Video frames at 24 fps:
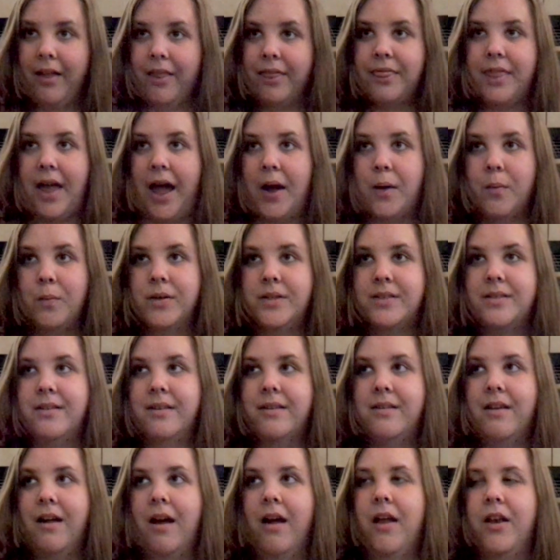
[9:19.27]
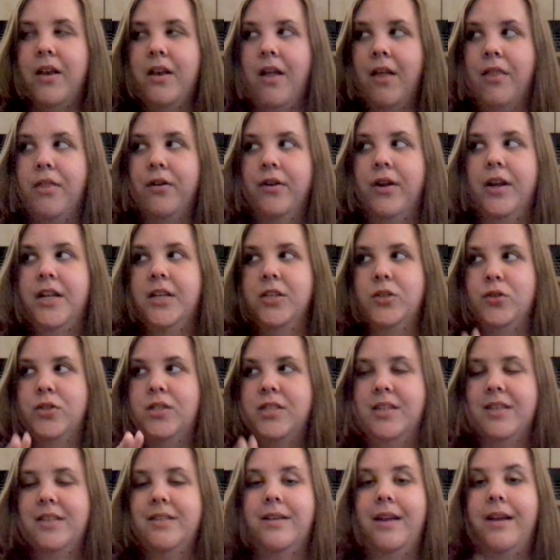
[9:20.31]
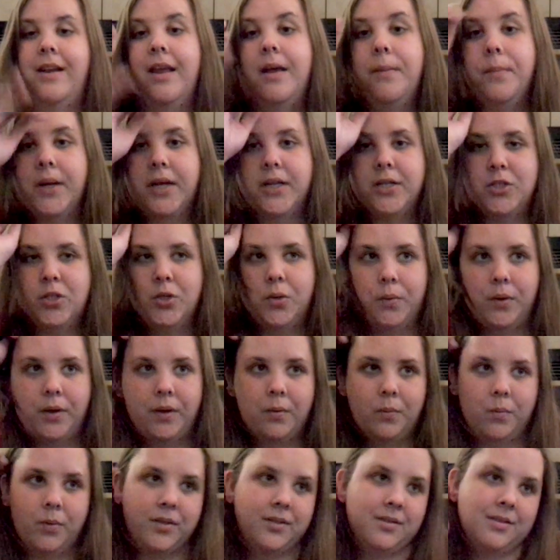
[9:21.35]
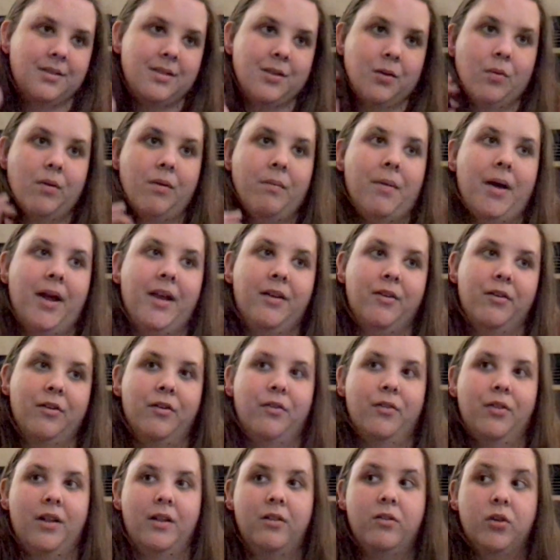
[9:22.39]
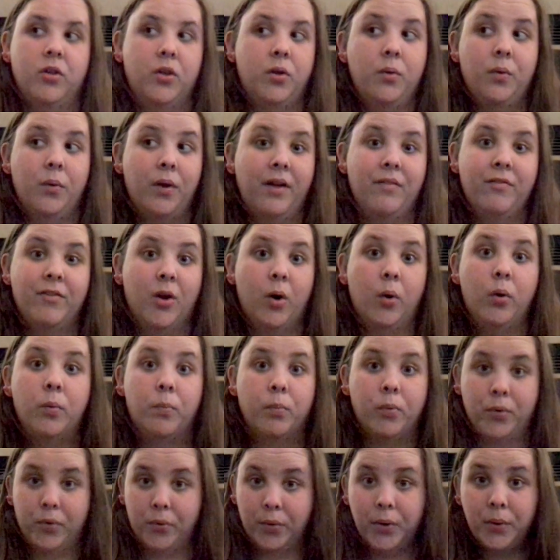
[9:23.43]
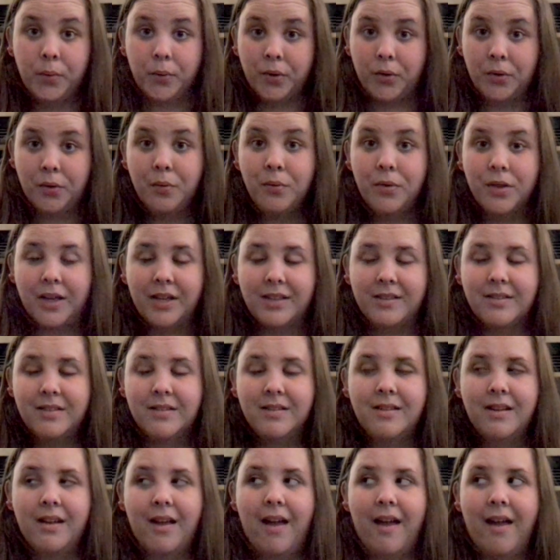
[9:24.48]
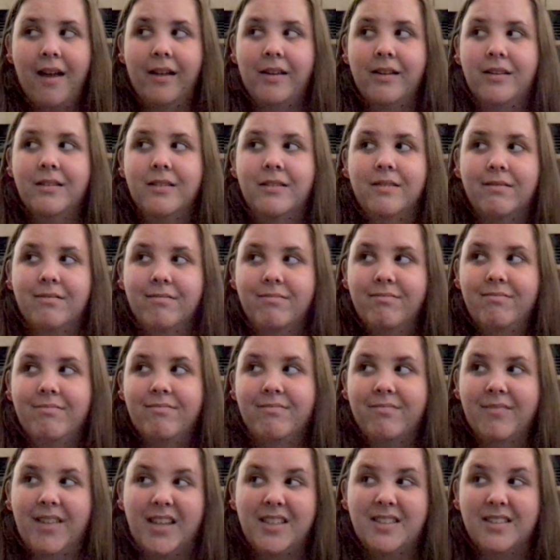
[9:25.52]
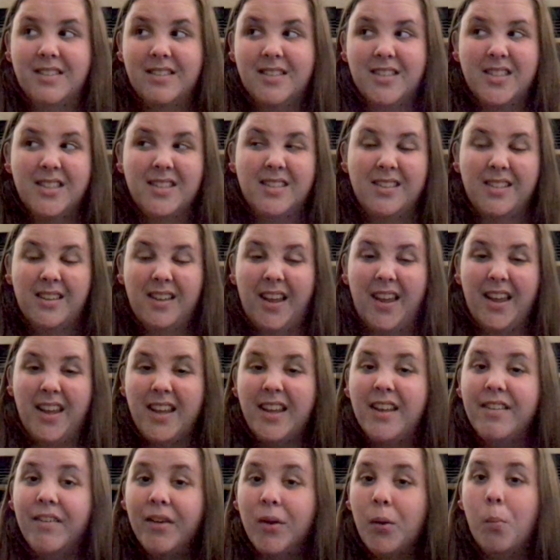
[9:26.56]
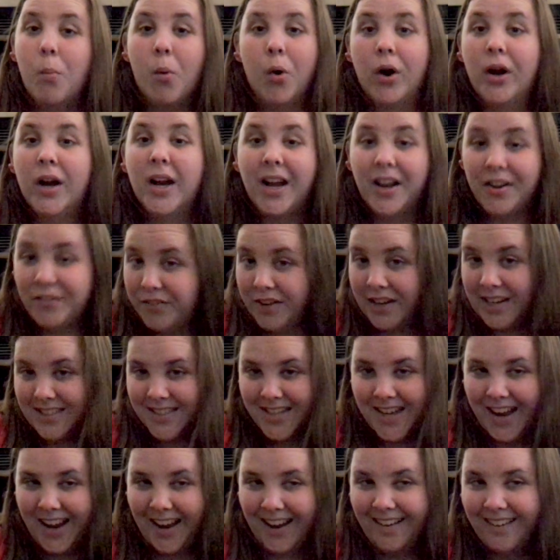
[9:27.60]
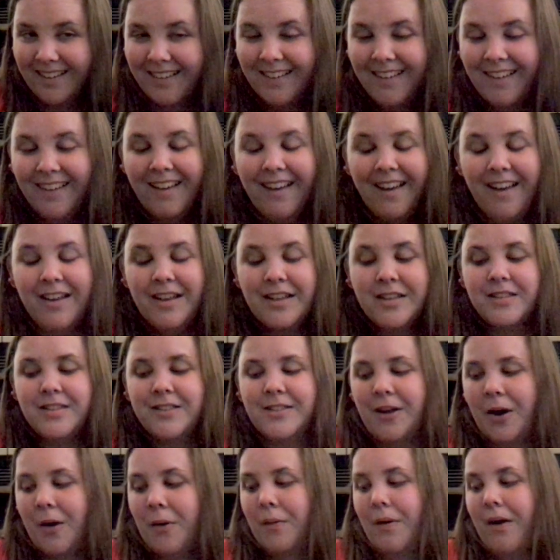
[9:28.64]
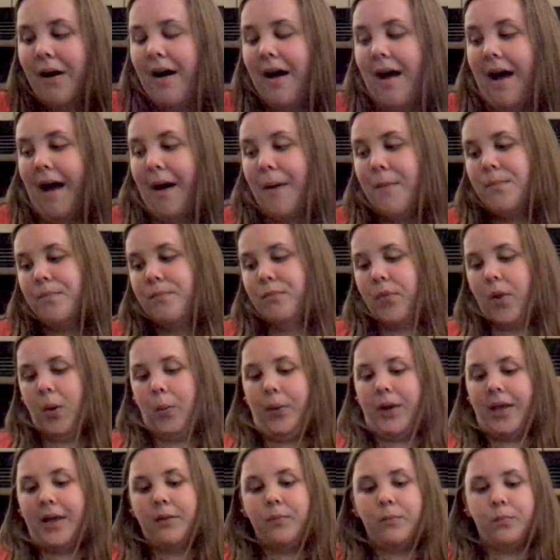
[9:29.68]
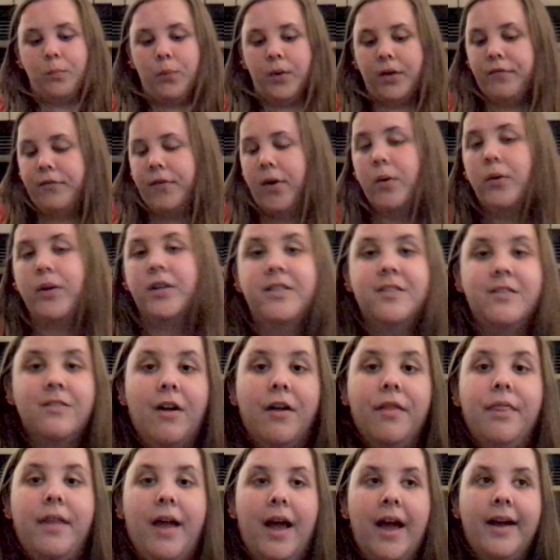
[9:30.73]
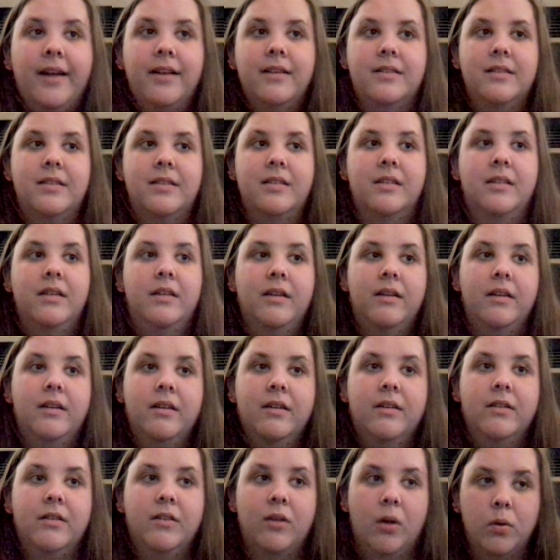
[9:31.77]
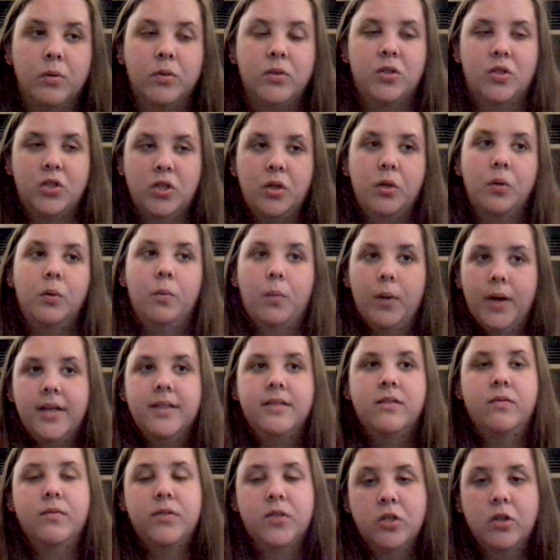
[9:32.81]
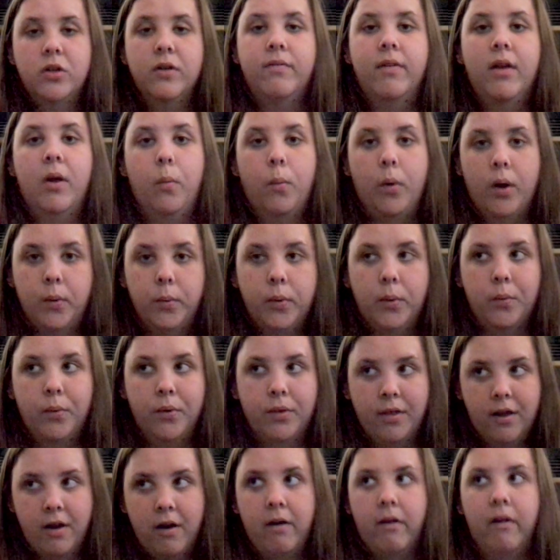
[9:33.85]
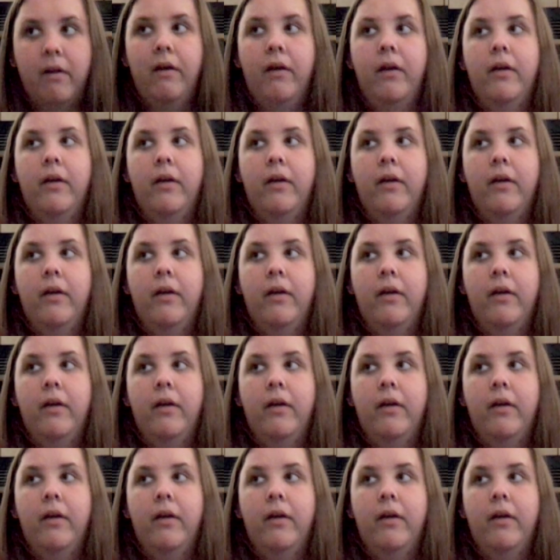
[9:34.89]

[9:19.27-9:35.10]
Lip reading: that was another interesting dynamic to it, was the reminder that, look, you don't have to go to Peru to do this. And that's even more convicting. So we focused on that, those two ways of serving while we were there.